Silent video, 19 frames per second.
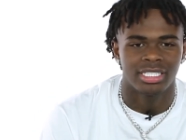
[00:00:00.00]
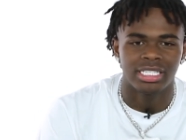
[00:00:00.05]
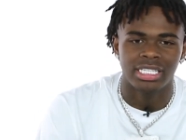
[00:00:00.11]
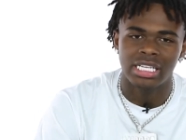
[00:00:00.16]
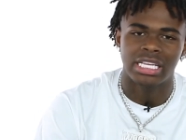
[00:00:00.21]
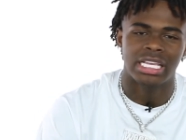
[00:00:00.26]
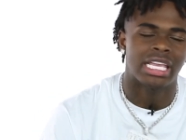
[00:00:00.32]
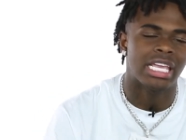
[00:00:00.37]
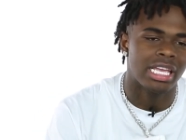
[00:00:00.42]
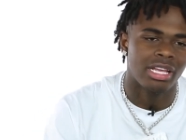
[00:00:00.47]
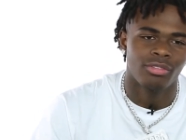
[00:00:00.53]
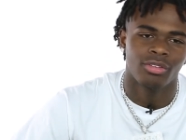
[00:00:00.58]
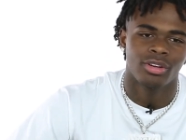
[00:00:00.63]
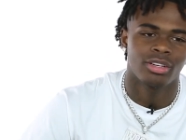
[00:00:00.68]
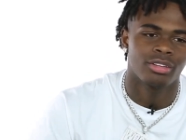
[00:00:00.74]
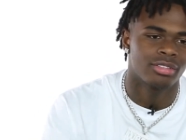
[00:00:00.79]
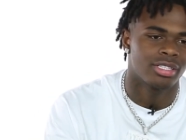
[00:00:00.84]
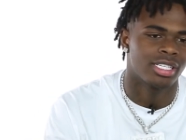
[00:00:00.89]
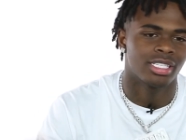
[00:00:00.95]
He a
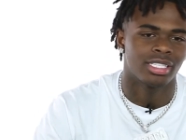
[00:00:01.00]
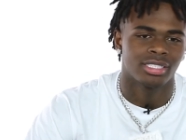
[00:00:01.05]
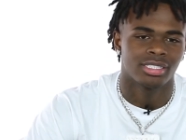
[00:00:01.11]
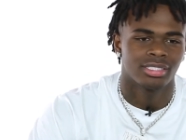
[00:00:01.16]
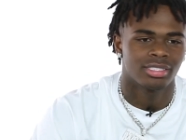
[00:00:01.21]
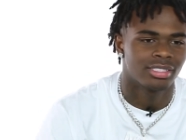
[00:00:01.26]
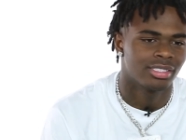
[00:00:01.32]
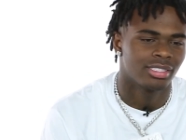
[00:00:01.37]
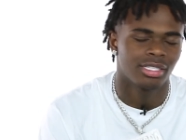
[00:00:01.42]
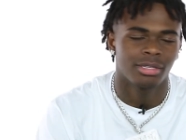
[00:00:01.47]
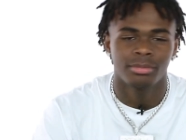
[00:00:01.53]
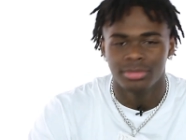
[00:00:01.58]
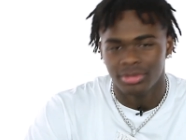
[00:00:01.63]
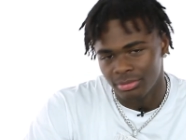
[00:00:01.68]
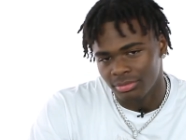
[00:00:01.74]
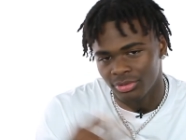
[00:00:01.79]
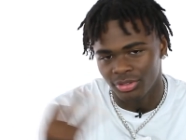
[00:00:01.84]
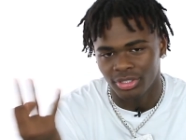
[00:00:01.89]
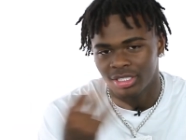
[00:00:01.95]
real nigga. Them
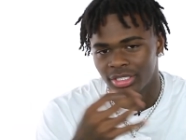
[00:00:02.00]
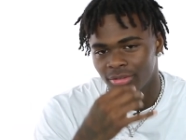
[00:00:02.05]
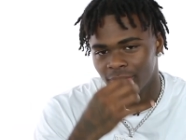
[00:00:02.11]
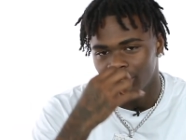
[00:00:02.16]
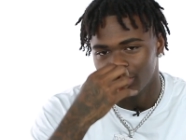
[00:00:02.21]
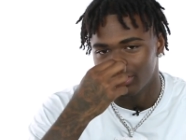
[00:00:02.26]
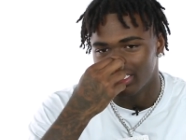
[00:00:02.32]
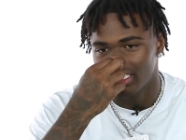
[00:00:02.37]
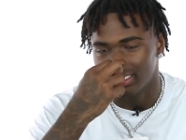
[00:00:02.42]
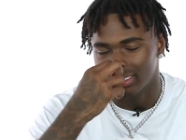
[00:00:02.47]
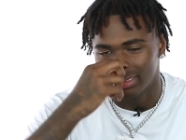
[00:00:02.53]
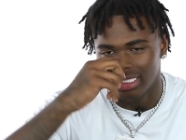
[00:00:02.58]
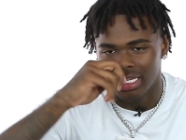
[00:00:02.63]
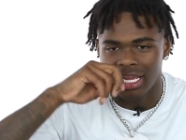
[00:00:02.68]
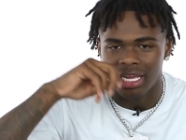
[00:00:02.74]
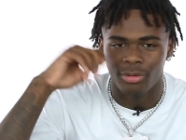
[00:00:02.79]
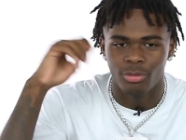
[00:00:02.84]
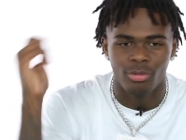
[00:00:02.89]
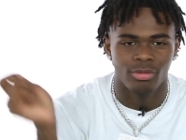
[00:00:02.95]
some 3 real niggas that
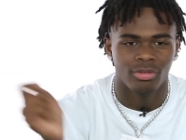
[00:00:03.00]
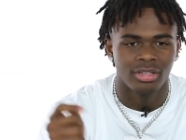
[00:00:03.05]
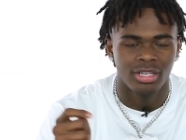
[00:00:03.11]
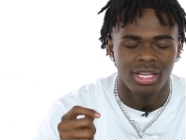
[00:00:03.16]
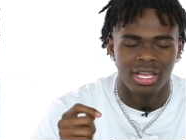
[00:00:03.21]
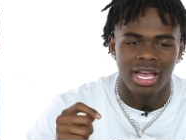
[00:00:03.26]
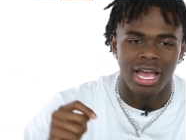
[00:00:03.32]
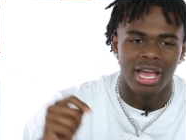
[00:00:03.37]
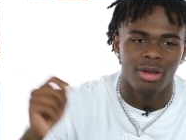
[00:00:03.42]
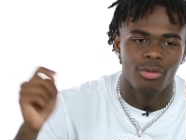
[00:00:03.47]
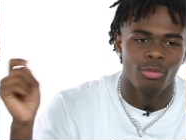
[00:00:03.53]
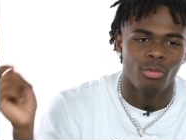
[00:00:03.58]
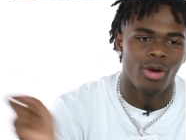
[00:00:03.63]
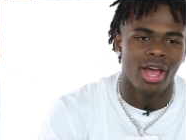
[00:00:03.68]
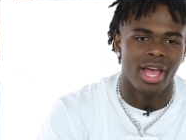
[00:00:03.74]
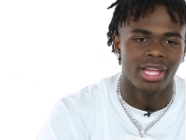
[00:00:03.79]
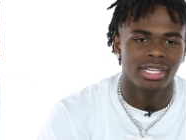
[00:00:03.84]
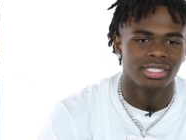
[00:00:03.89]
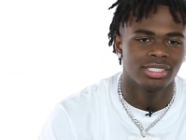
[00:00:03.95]
I
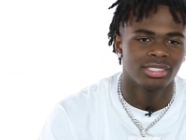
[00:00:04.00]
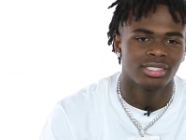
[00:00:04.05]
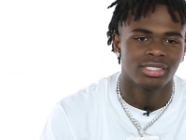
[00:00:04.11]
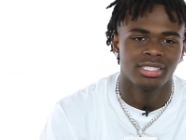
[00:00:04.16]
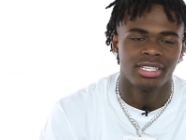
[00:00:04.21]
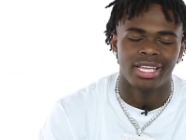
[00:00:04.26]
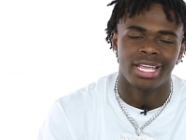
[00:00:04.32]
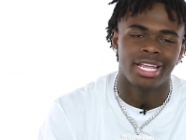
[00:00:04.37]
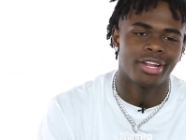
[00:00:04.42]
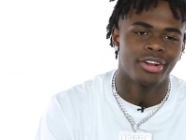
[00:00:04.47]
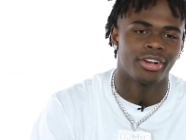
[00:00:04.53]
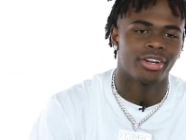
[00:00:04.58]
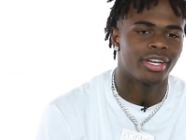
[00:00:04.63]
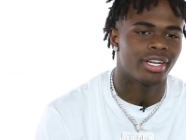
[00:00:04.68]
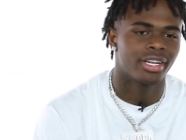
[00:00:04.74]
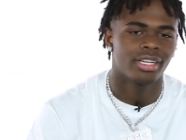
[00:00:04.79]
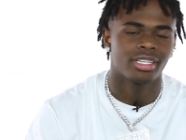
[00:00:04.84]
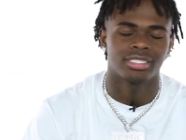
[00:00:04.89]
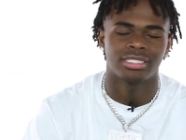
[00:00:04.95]
watch here and
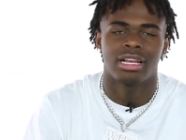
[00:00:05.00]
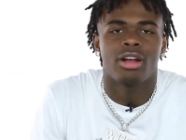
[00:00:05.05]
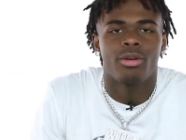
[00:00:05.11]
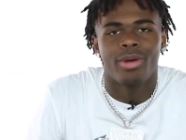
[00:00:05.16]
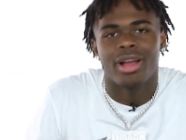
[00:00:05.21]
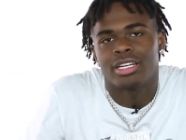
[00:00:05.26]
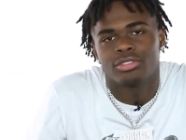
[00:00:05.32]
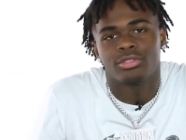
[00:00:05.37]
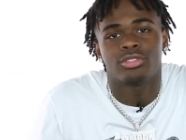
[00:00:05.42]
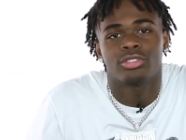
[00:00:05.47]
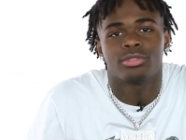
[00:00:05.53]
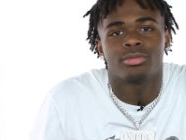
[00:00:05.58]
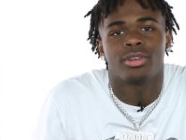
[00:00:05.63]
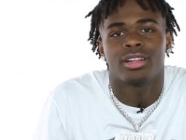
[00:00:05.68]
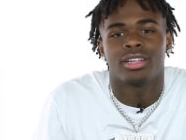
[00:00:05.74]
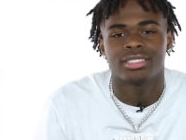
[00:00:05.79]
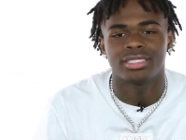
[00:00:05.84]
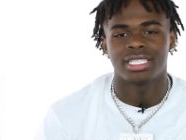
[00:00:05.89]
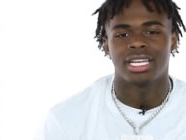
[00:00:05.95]
there, cause I don't watch YouTube
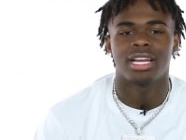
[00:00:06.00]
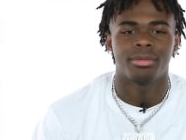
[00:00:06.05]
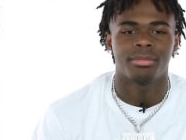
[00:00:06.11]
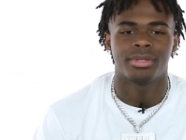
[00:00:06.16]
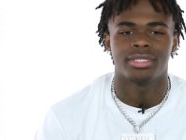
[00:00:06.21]
all the time.